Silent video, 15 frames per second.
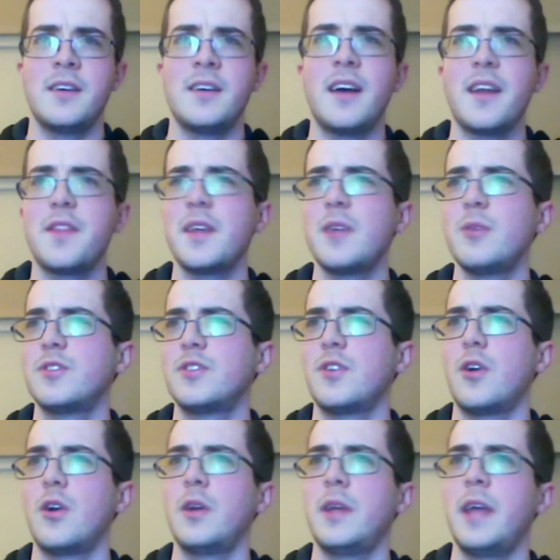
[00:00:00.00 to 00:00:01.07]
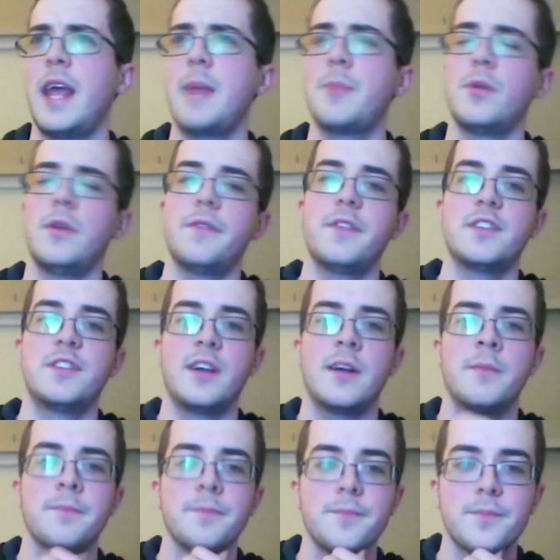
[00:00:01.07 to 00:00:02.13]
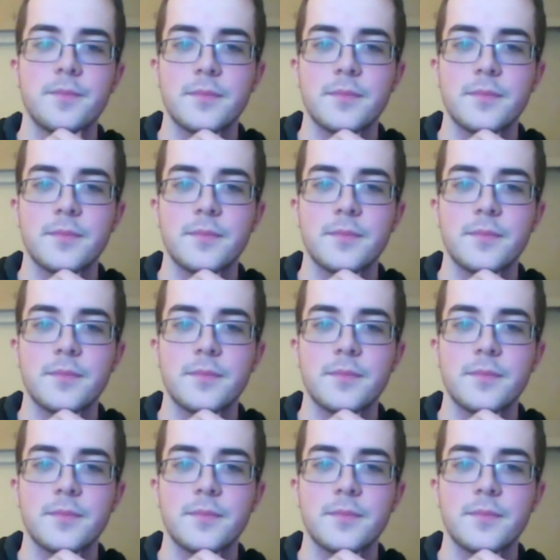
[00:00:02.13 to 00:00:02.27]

I think it was early April of this year.